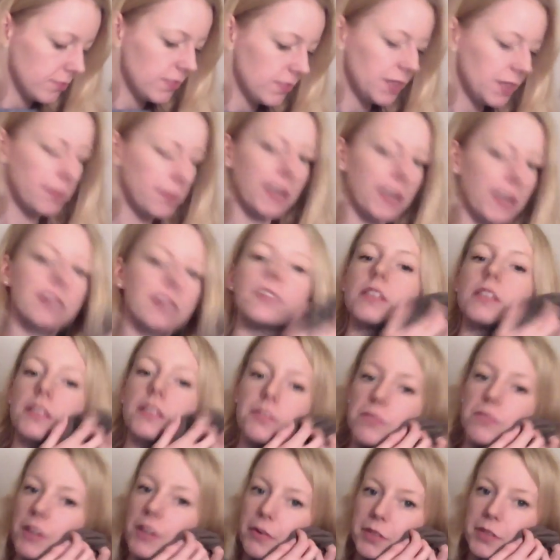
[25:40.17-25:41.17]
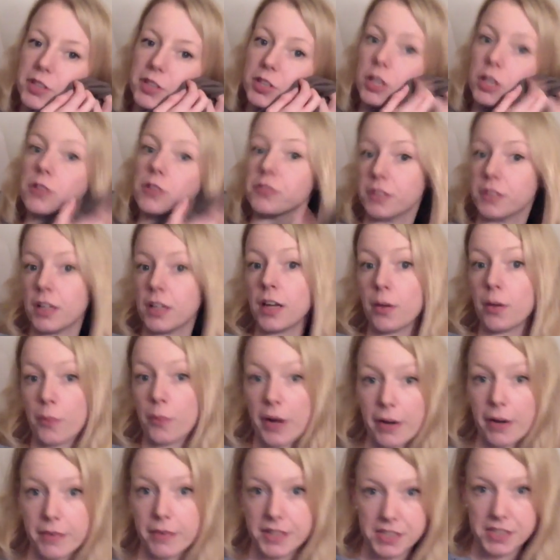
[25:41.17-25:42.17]
But it's very soft and I
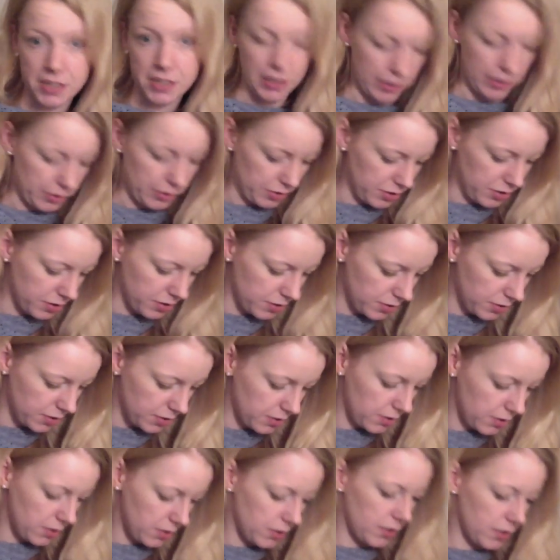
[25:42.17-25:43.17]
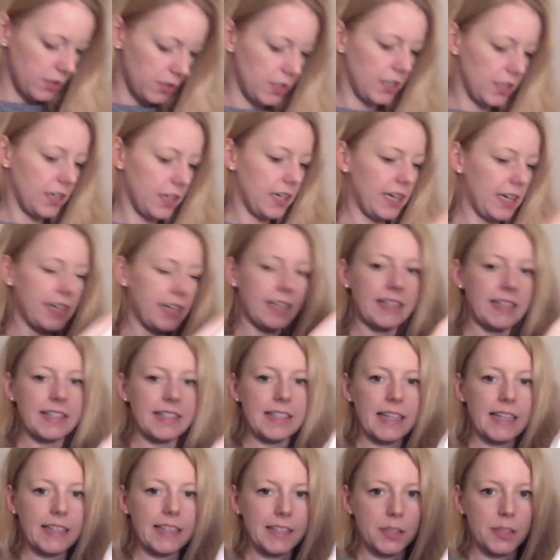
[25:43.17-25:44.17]
wear it a lot. And it's
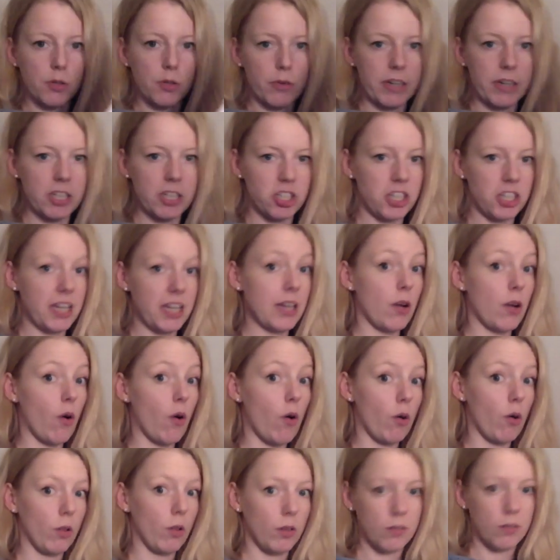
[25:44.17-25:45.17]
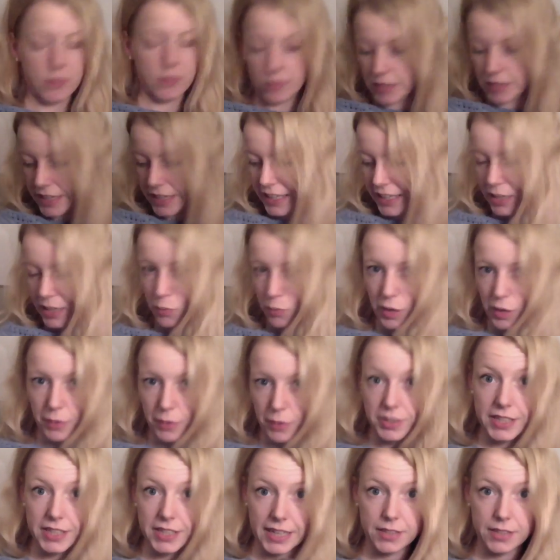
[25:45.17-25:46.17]
not scratchy at all. I can wear
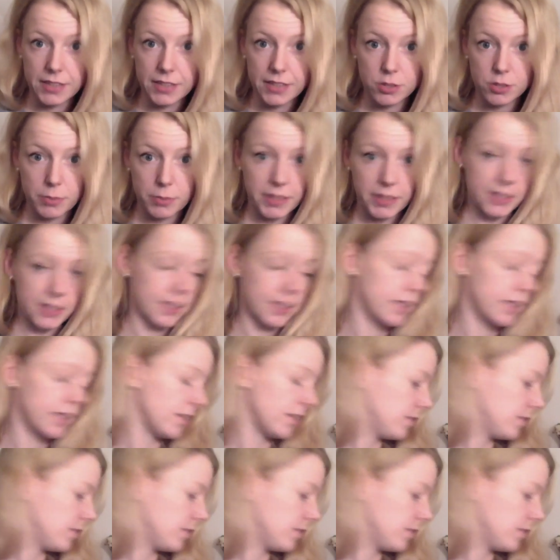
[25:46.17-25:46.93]
it next to my skin.